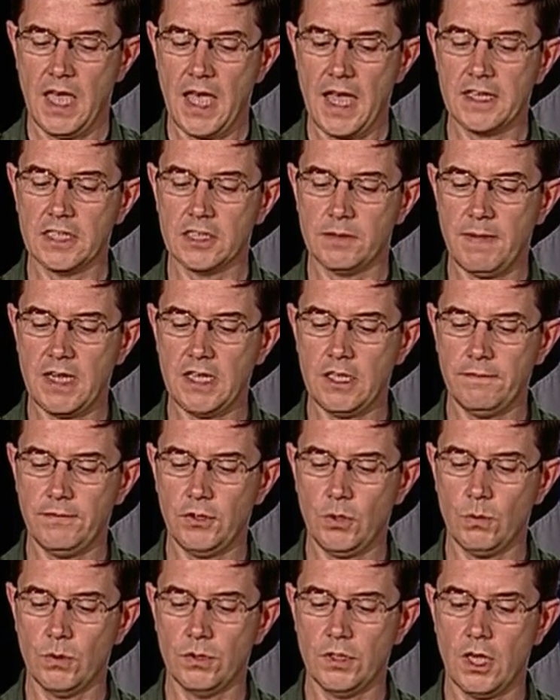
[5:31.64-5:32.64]
And as many of
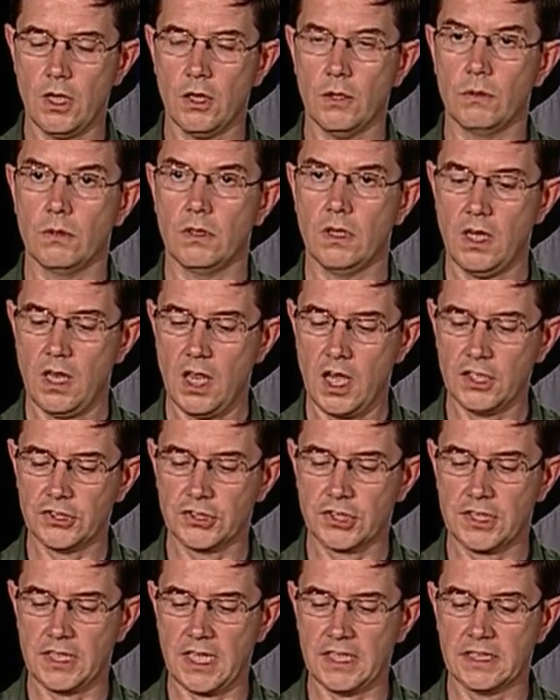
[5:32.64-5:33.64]
you will know,
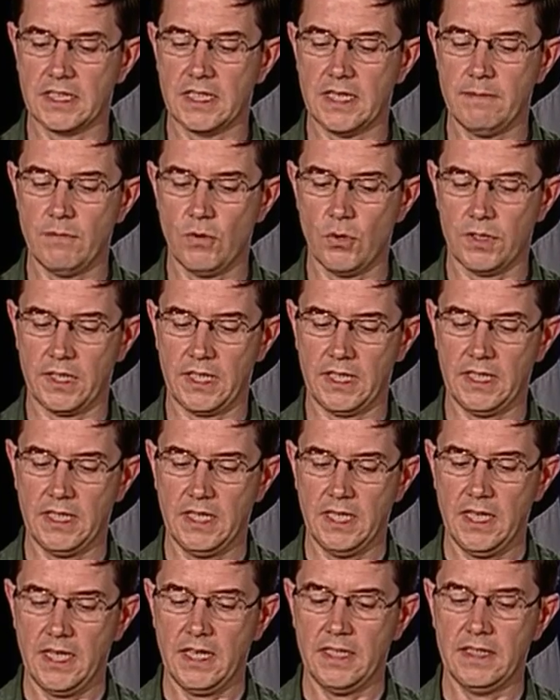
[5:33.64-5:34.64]
last Saturday morning
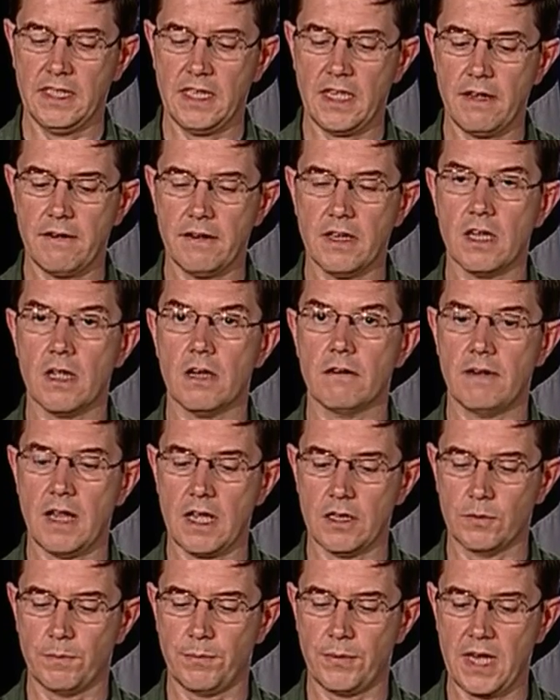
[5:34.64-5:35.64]
in the area
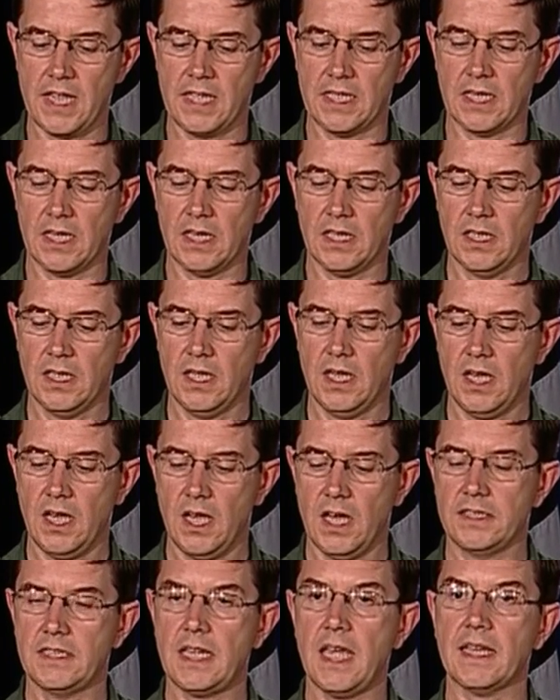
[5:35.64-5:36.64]
around Bracken,
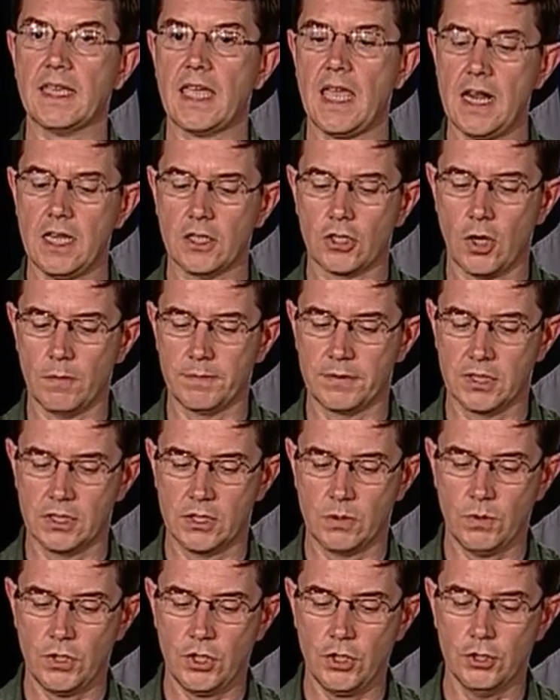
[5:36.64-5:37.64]
attack
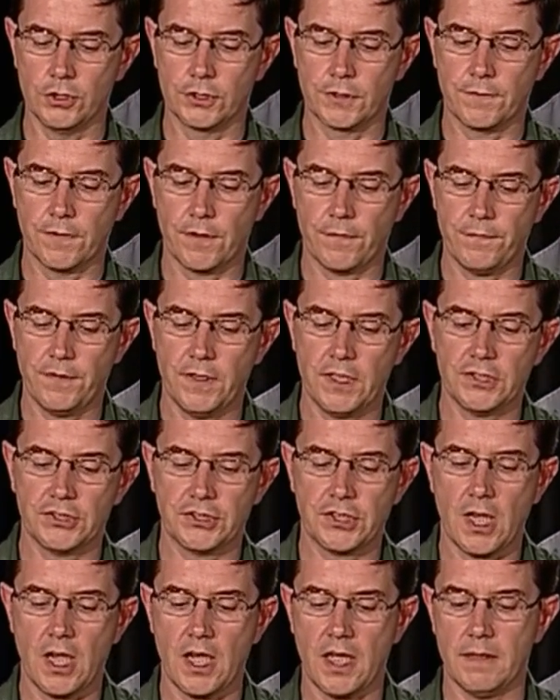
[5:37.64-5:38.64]
helicopters were used for the first
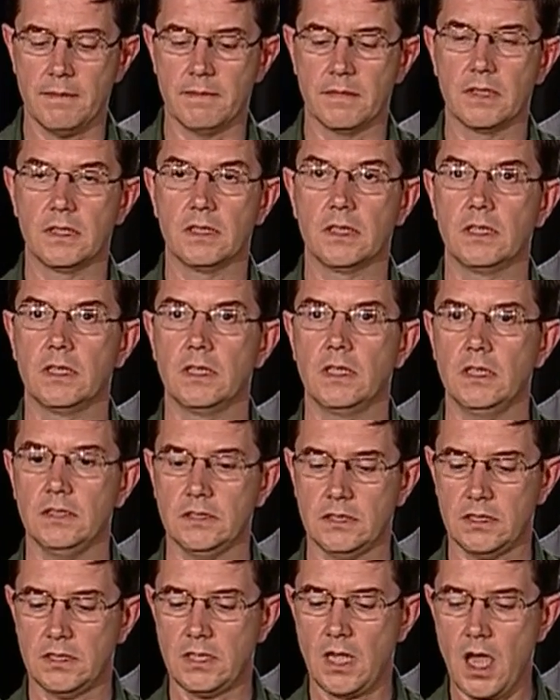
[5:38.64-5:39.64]
time
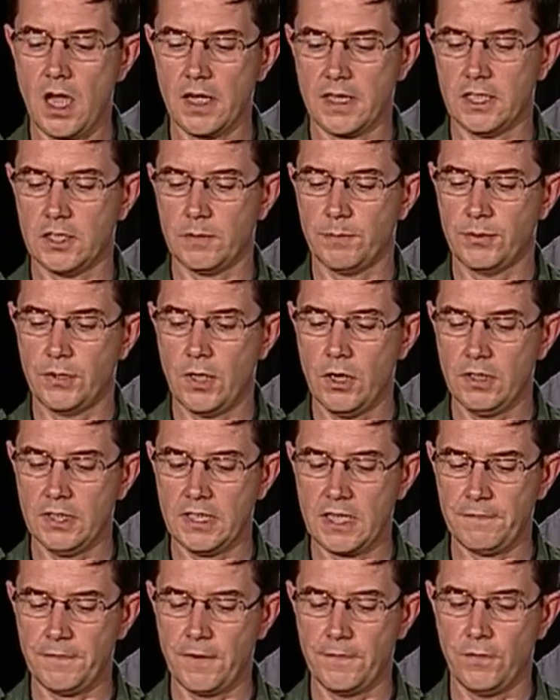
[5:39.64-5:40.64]
to target
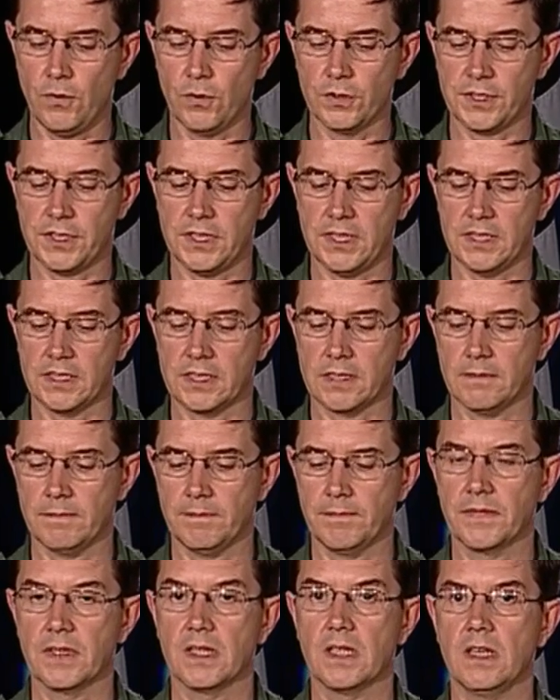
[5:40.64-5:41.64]
pro-Gaddafi forces.
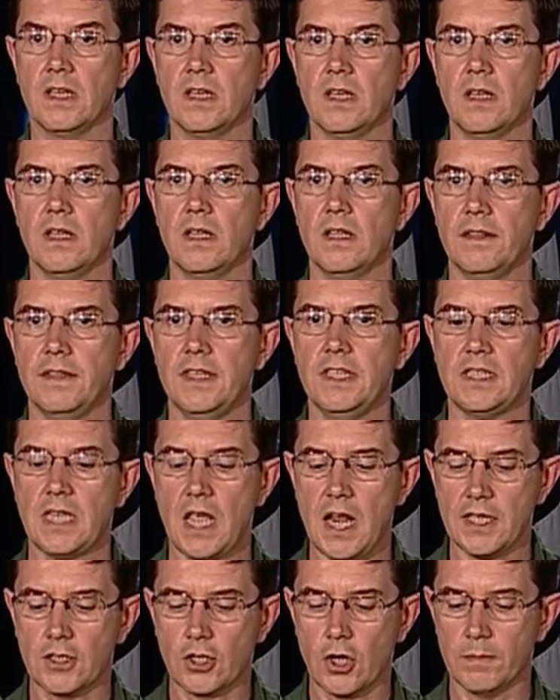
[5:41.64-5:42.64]
These
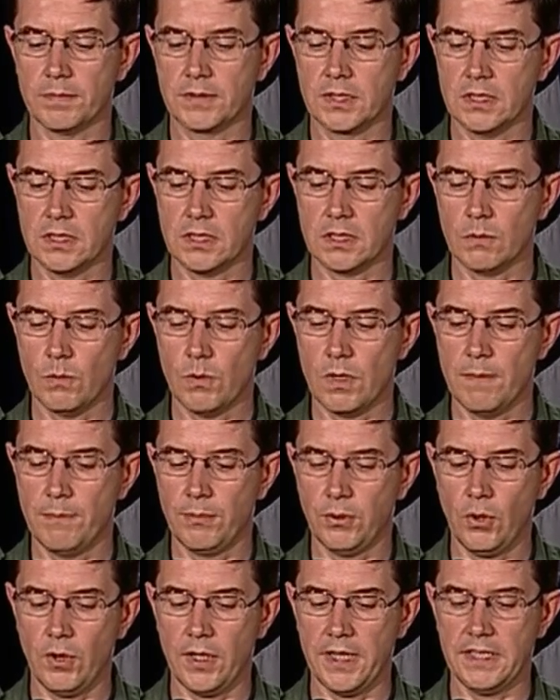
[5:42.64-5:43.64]
helicopters were
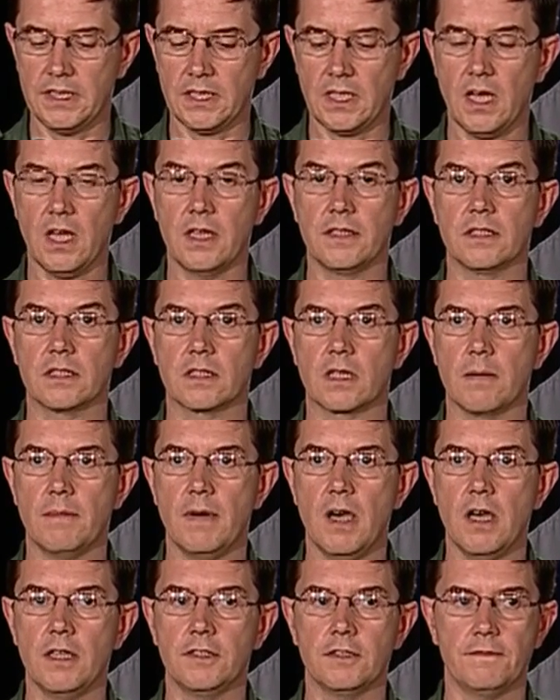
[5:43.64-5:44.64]
employed under the
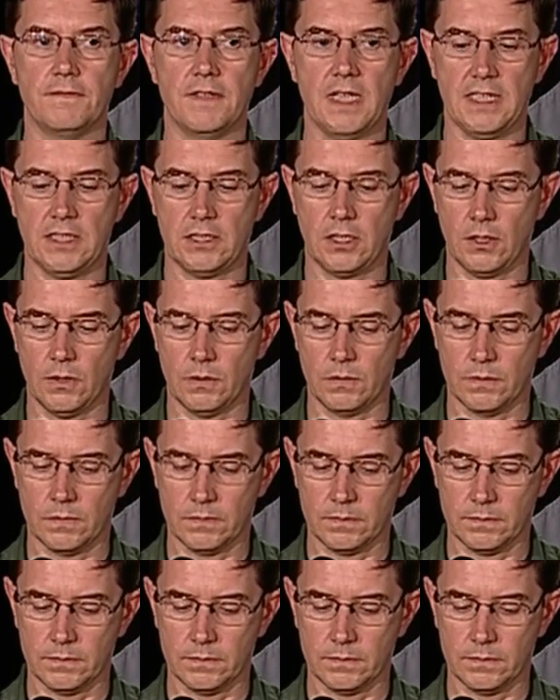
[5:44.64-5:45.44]
command of Nato.